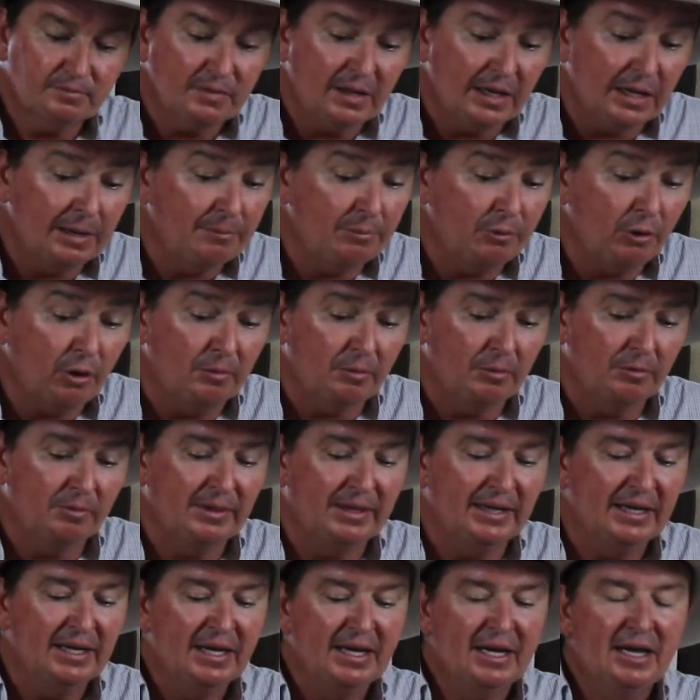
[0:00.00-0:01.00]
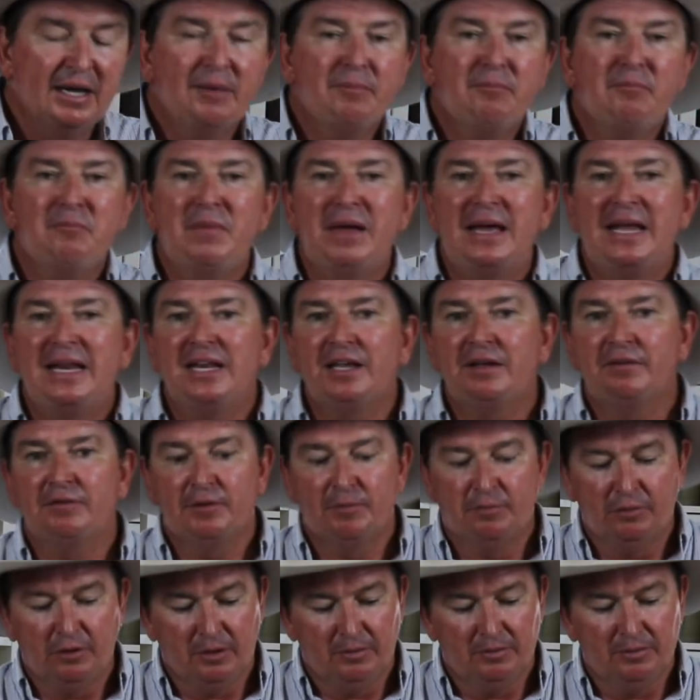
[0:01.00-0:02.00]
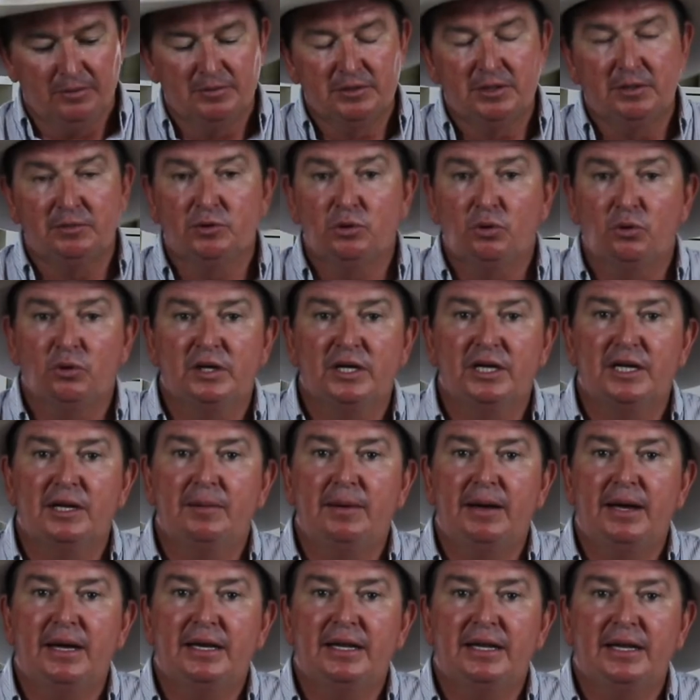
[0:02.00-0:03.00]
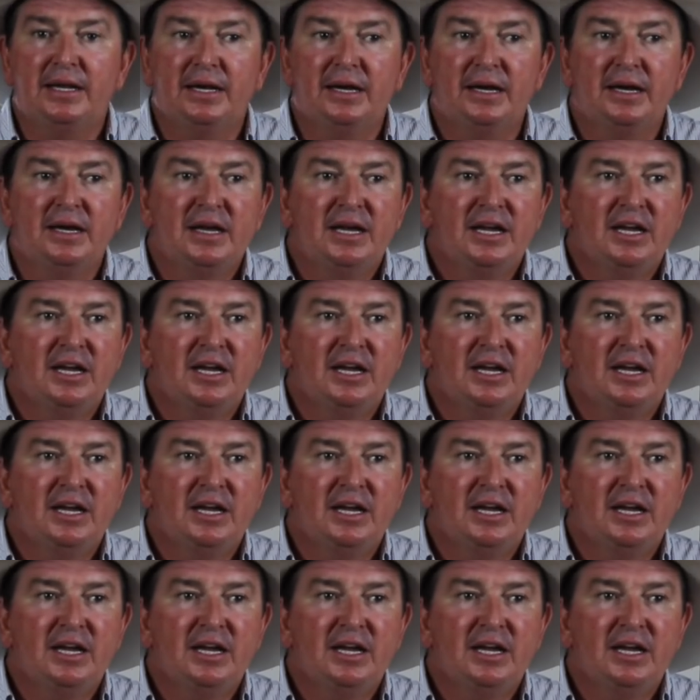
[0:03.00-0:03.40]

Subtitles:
And probably many of the problems I'm talking about here,